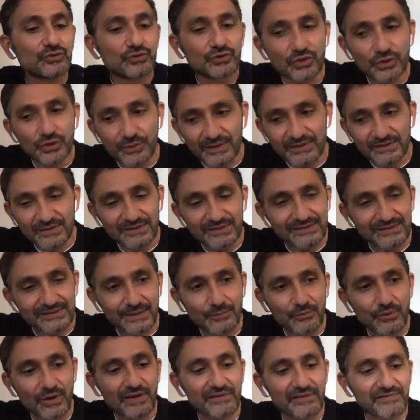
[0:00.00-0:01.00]
Even
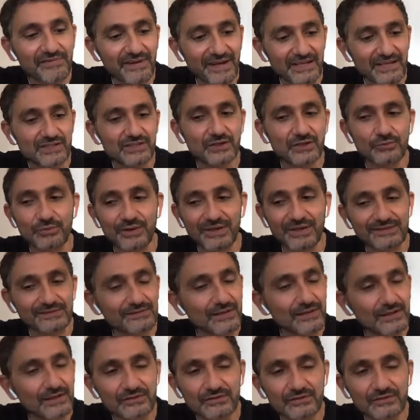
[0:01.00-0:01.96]
couture was the same way. Fashion